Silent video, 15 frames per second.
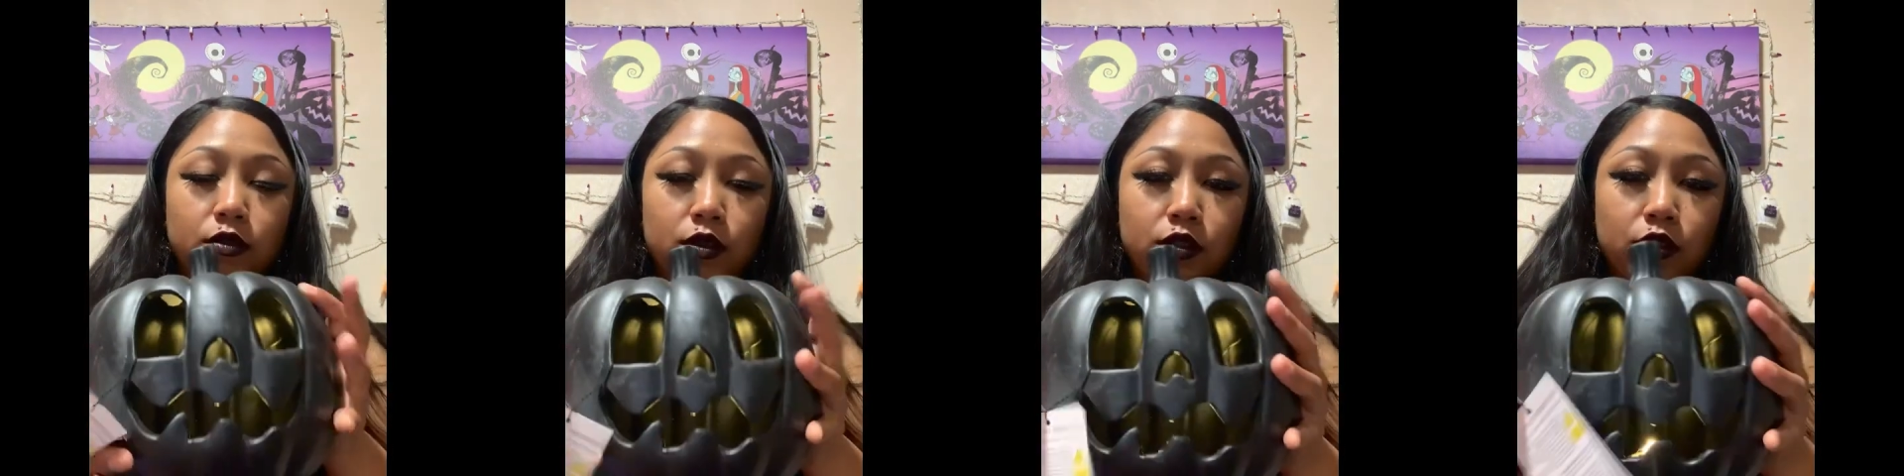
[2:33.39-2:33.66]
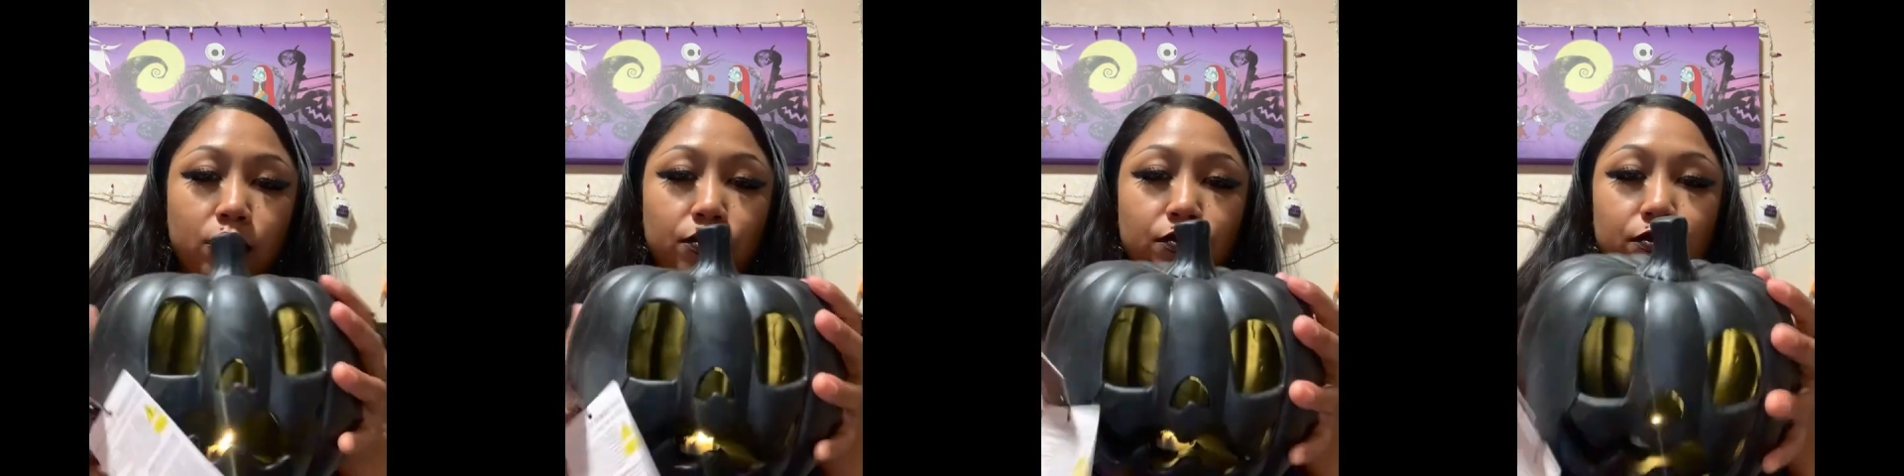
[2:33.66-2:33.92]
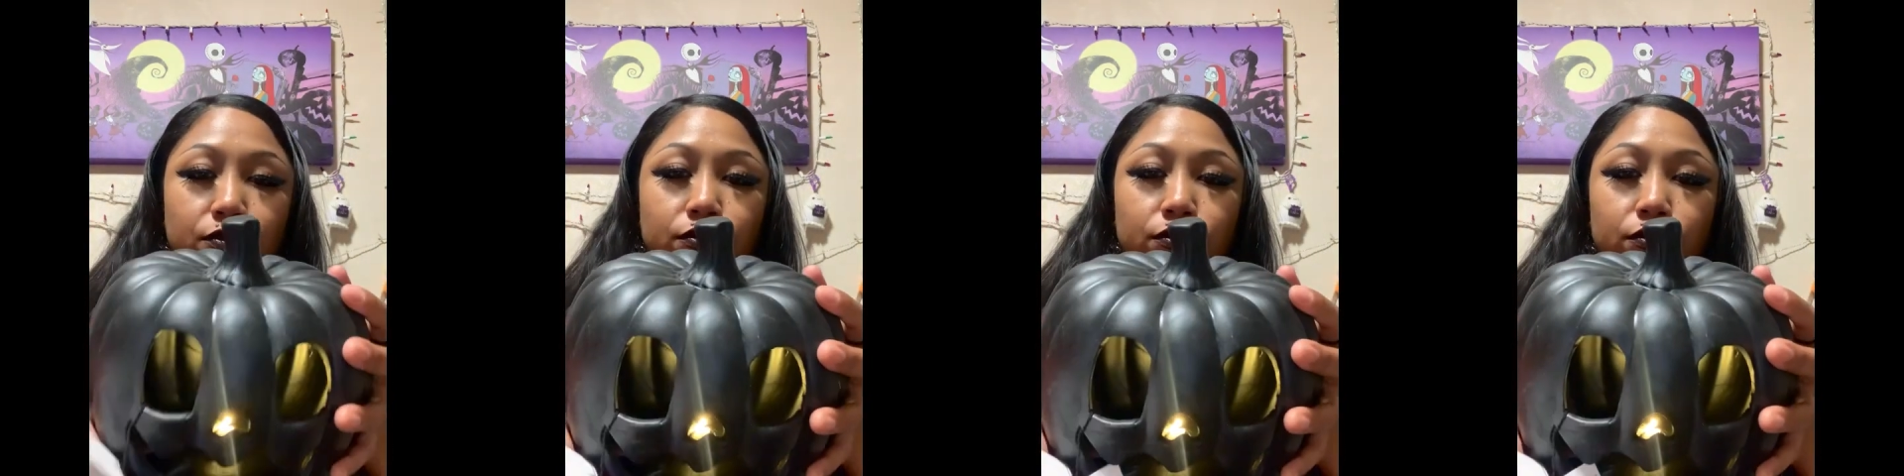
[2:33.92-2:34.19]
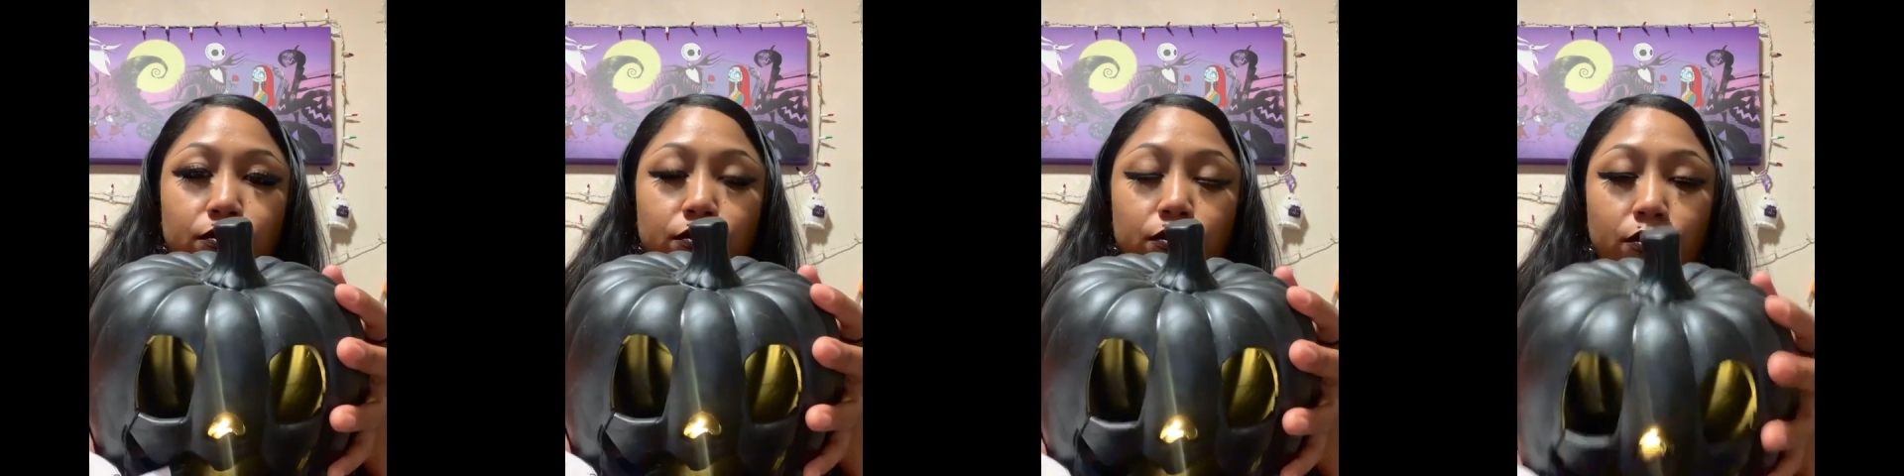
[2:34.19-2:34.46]
so
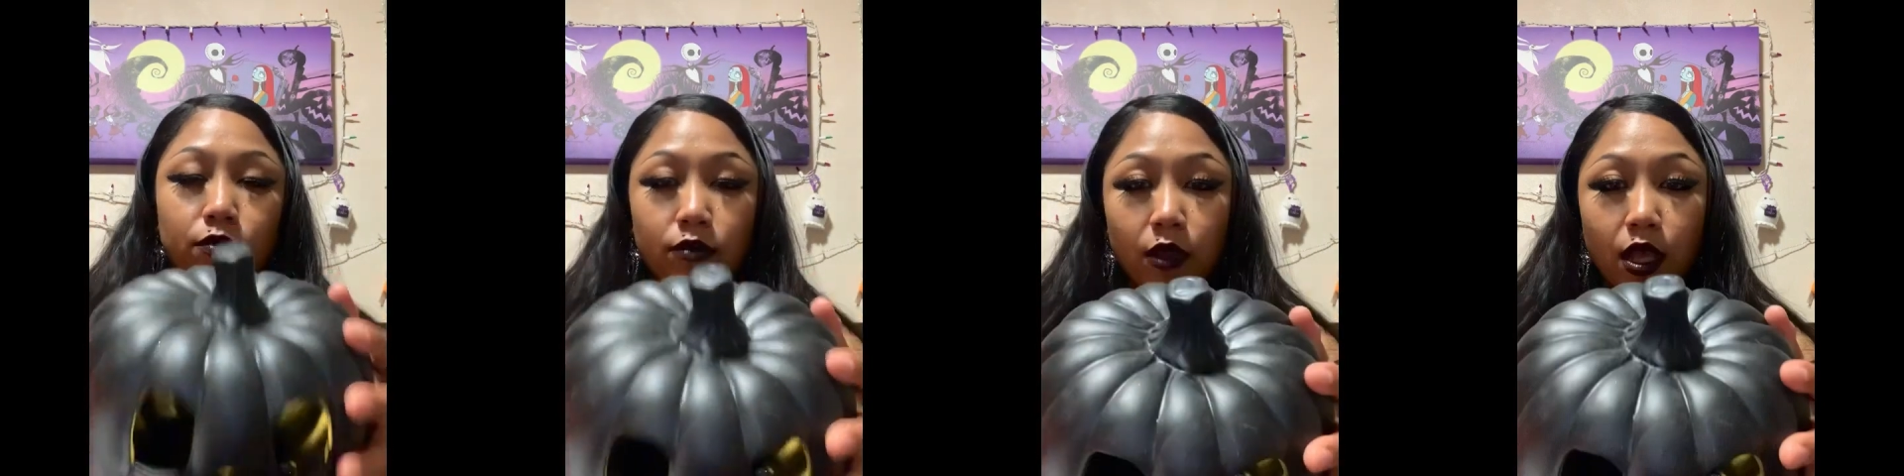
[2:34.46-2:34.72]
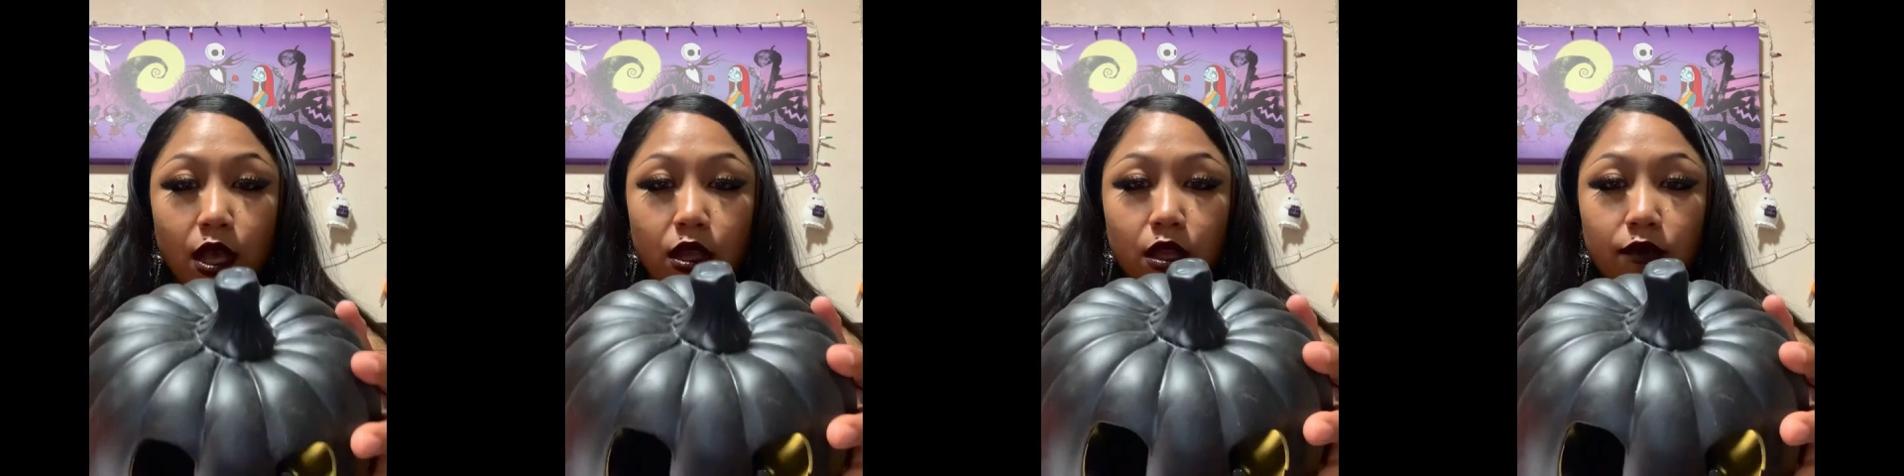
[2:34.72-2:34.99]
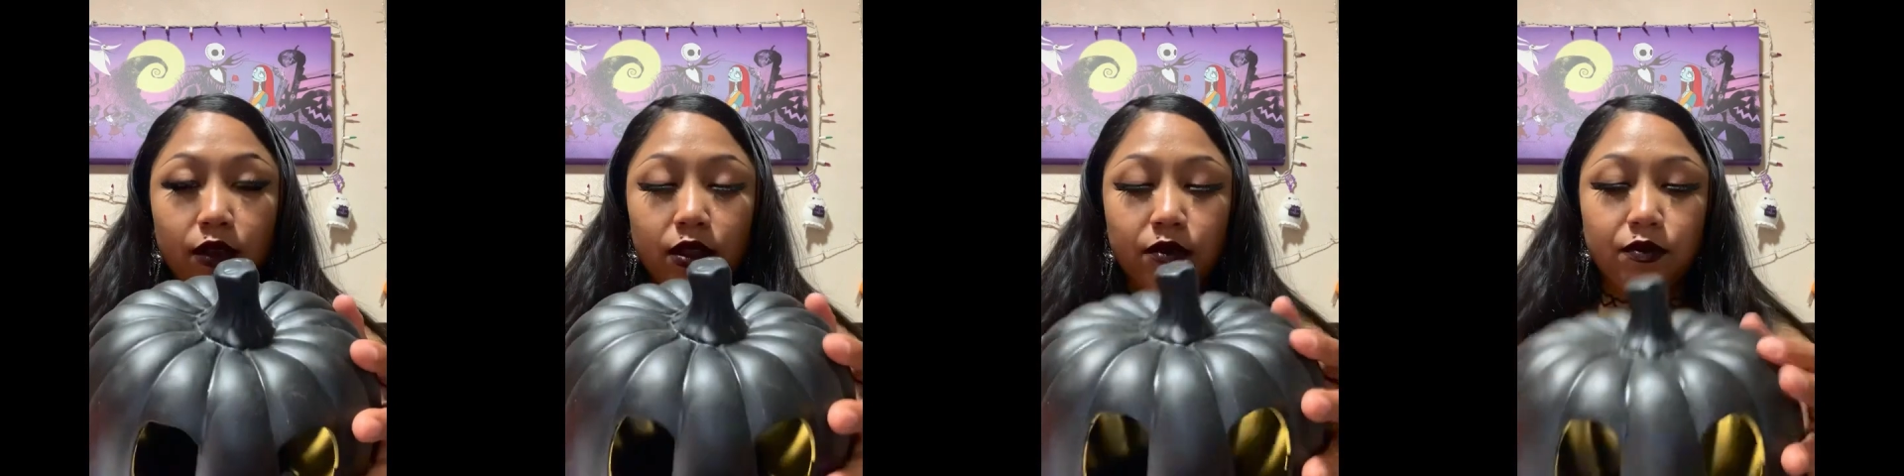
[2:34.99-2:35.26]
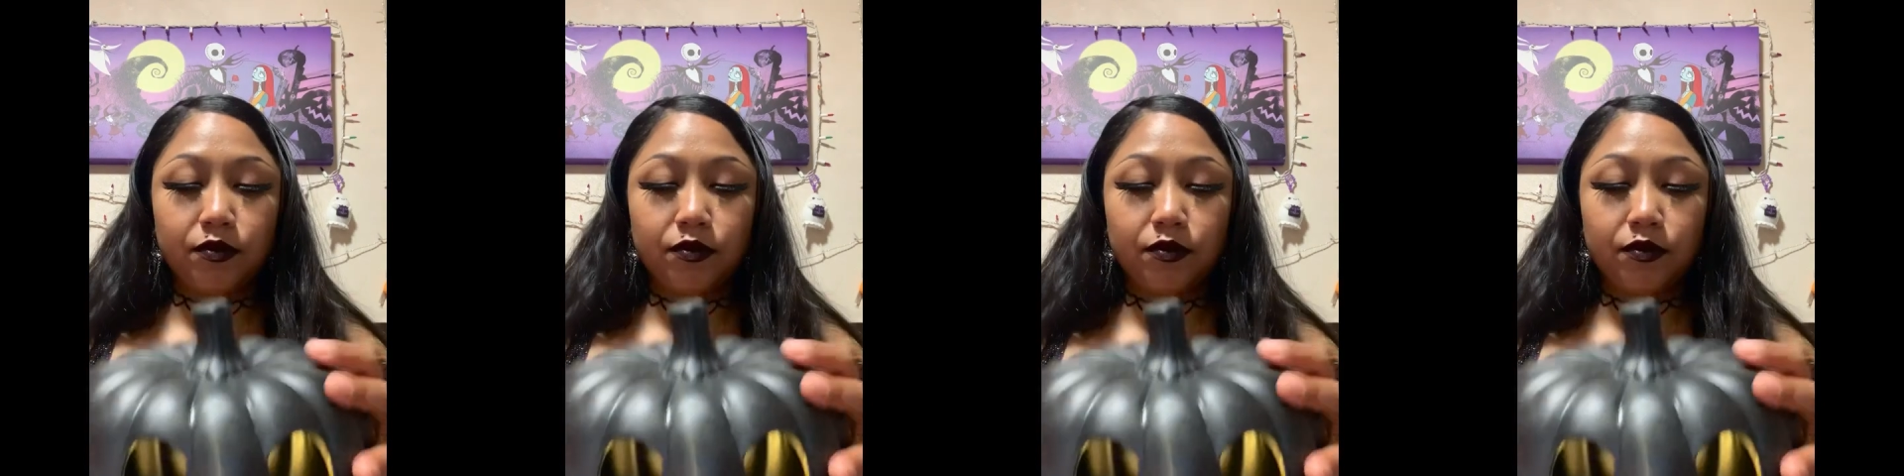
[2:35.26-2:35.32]
I love it.